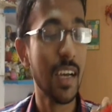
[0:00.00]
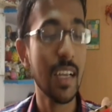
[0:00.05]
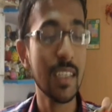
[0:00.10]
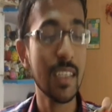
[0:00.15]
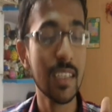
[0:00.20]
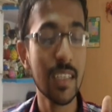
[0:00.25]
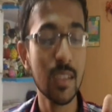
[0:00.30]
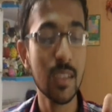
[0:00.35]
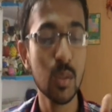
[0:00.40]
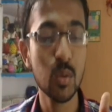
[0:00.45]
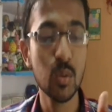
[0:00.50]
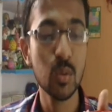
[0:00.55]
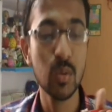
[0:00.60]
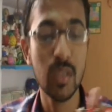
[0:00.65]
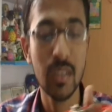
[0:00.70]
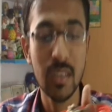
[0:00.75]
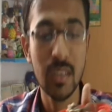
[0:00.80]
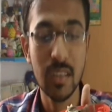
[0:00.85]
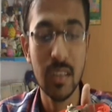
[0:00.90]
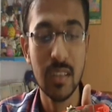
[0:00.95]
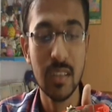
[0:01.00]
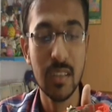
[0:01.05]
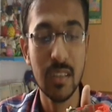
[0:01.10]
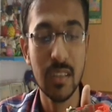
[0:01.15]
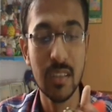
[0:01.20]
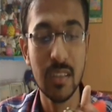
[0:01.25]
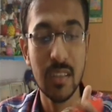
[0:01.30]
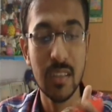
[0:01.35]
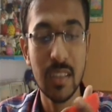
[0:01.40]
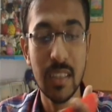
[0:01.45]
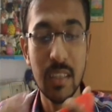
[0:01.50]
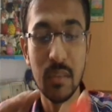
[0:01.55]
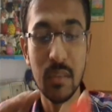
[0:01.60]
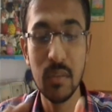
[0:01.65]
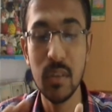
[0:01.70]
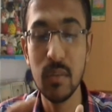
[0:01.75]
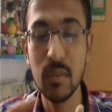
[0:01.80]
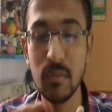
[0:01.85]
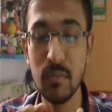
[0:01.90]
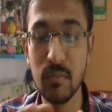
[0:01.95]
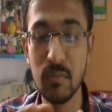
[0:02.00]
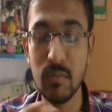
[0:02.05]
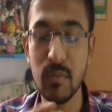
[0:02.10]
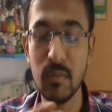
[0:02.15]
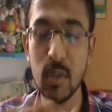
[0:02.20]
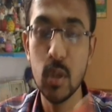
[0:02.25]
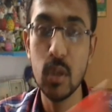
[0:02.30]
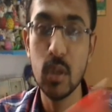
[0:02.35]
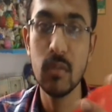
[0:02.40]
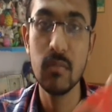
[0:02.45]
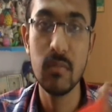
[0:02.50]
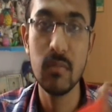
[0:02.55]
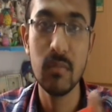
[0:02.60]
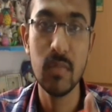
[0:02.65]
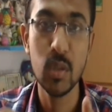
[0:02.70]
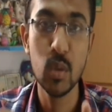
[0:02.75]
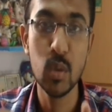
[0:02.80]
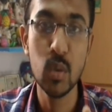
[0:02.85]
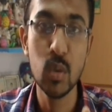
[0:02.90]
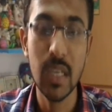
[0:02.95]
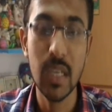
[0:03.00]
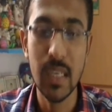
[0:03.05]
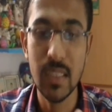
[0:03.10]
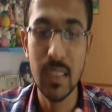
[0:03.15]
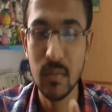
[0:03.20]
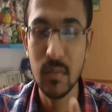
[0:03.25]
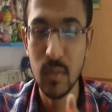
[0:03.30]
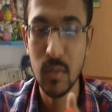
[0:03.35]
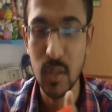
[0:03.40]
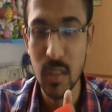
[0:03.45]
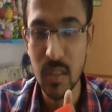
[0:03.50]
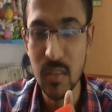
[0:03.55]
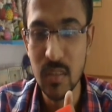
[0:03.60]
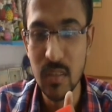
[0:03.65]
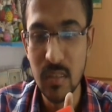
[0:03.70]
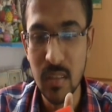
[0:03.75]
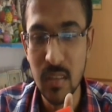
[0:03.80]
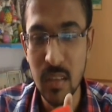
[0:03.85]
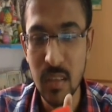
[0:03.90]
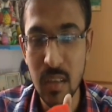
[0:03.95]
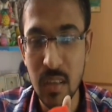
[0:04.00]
I'll try to give a good new casing for this.